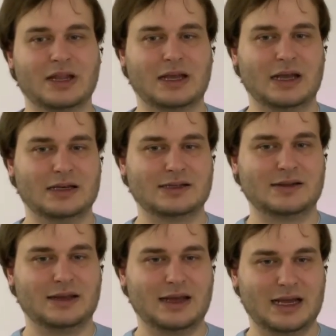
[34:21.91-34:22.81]
and
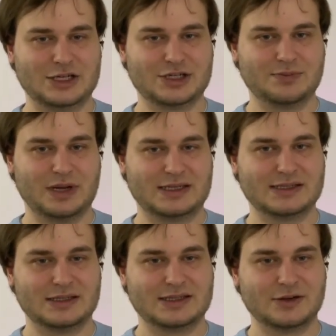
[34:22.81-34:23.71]
the hash makes
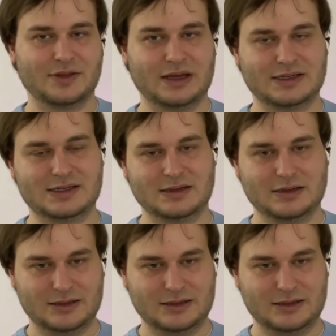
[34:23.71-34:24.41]
it so that